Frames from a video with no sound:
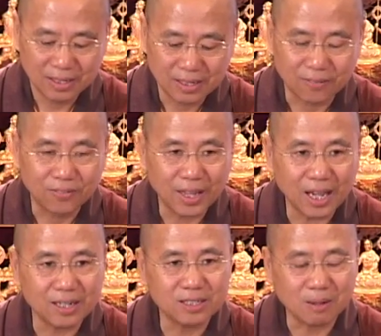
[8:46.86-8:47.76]
Now,
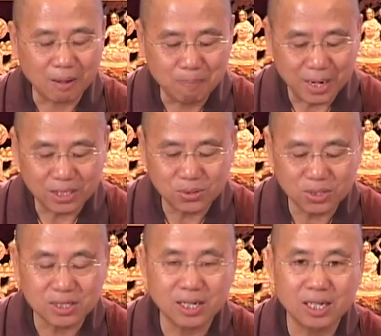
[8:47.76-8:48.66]
that is a mental
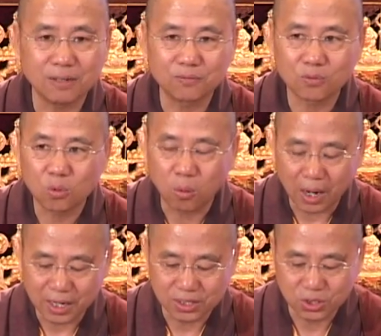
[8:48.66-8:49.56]
state of
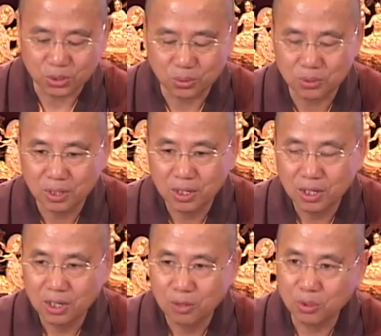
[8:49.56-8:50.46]
quietude
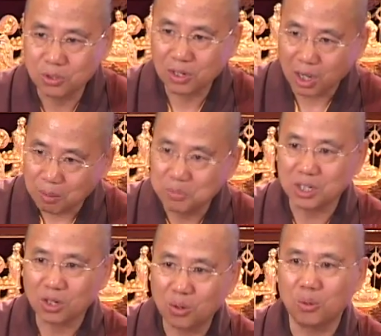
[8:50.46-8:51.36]
which comes
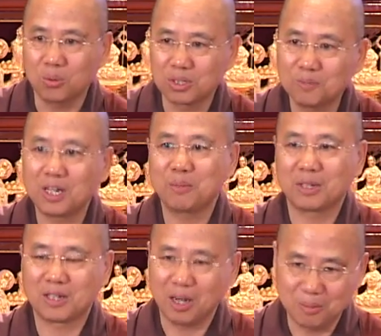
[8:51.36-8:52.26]
and goes. Sometimes
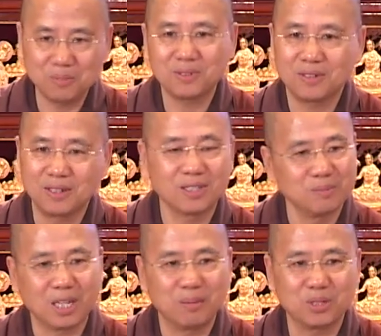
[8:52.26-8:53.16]
it comes and
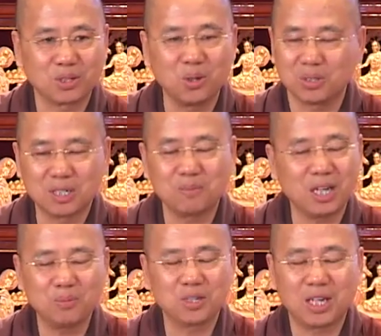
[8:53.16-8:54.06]
sometimes it goes.
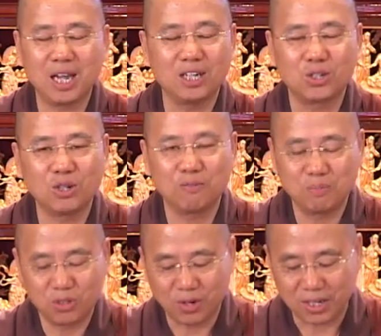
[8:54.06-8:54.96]
Sometimes you can't
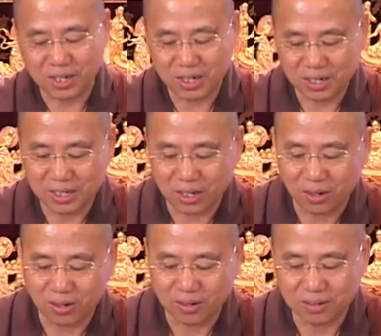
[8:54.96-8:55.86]
achieve tranquility at
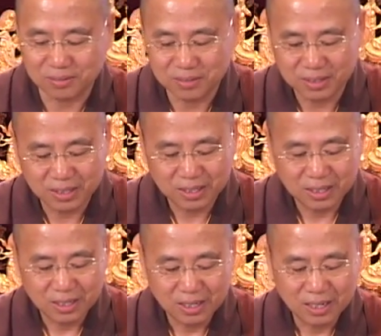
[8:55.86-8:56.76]
all.
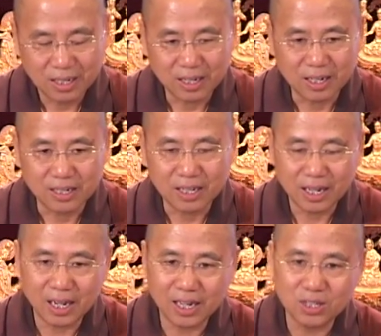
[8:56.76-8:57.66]
And
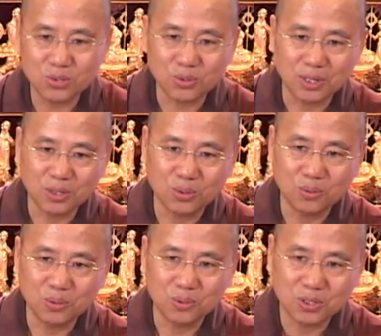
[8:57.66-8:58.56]
entering,
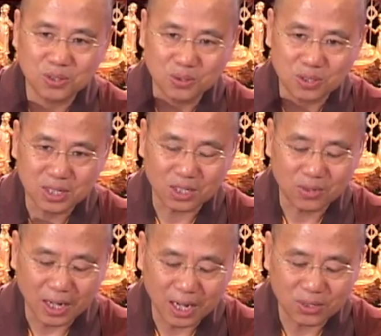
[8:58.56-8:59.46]
you start
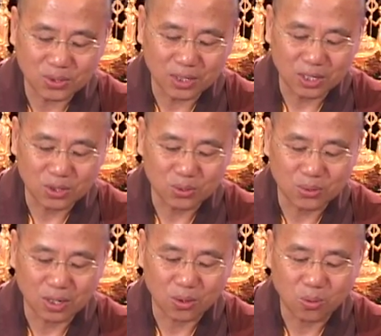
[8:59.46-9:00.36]
to enter
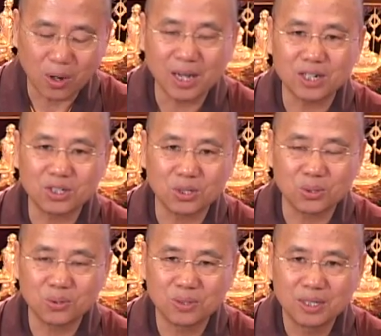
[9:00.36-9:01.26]
into a
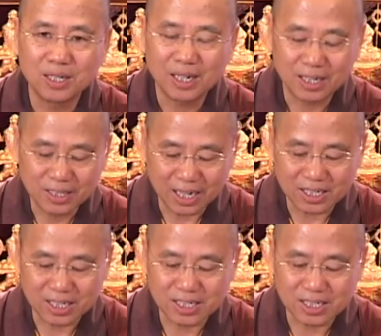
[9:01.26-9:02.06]
quietude, and that is a